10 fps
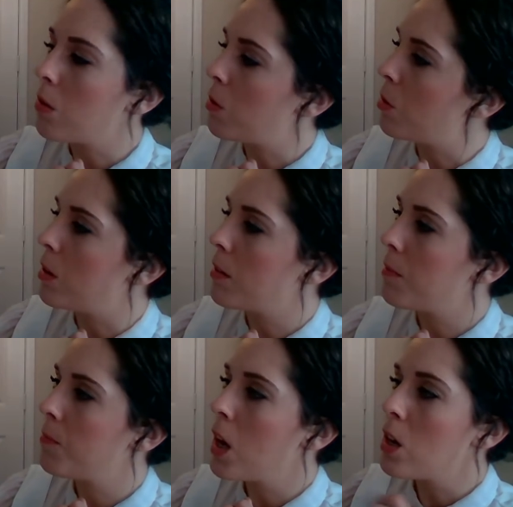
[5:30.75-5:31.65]
Oh,
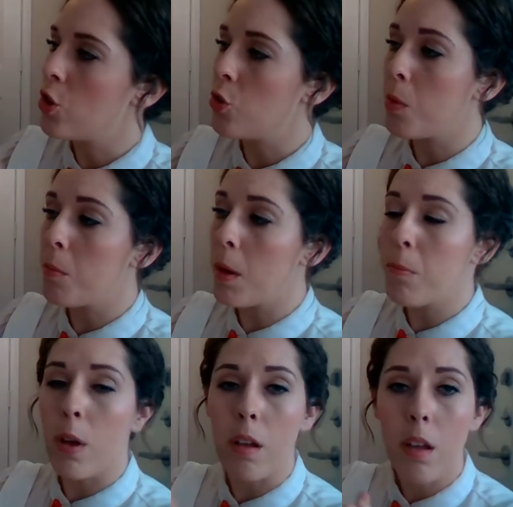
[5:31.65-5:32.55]
do you
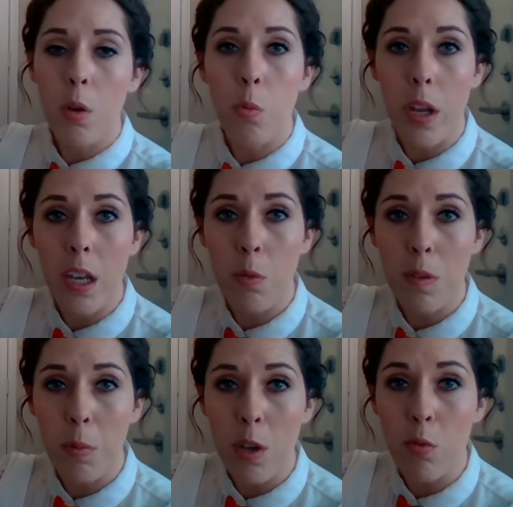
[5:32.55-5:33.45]
remember when he
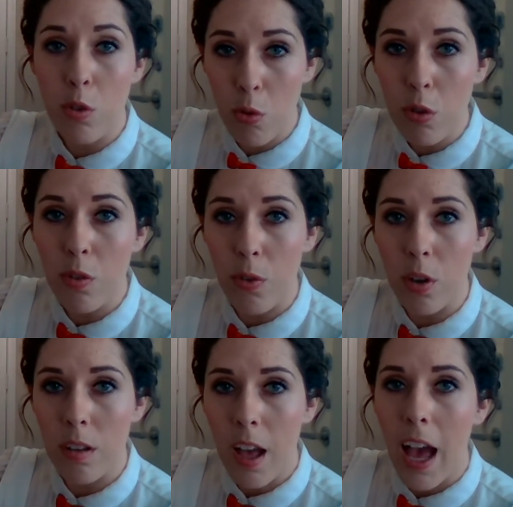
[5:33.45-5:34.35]
was being
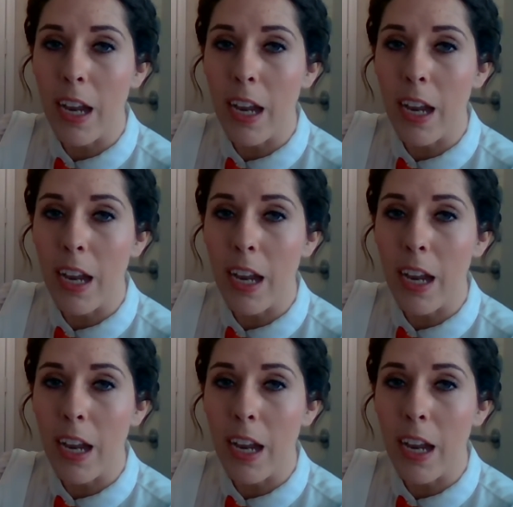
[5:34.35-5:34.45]
resourceful